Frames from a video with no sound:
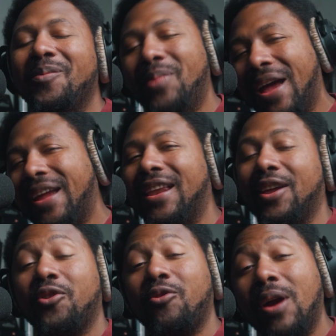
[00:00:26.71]
Back in like
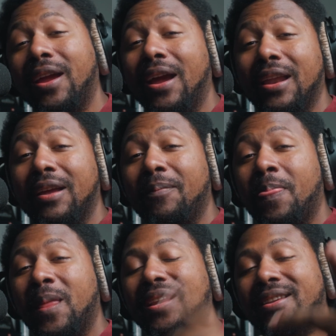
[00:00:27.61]
a crack at it
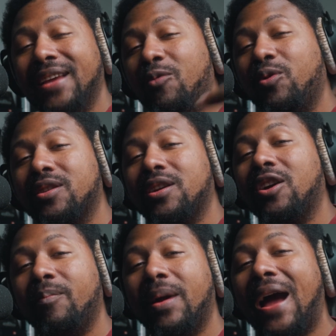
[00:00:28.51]
and today we're going to talk
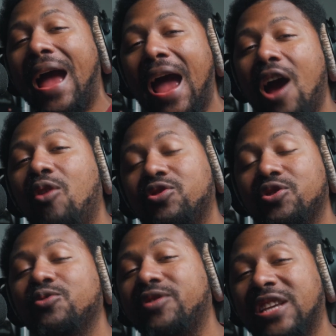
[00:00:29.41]
about how
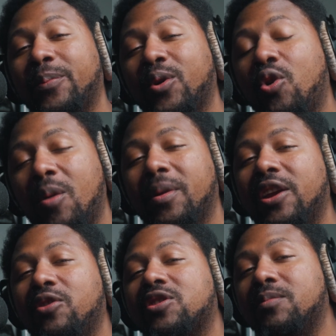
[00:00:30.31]
to sample or I'm going to give
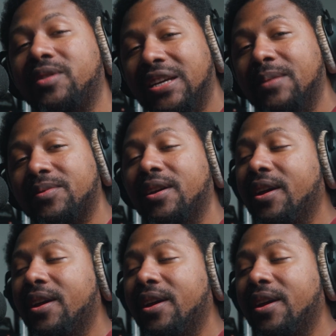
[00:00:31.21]
you some tips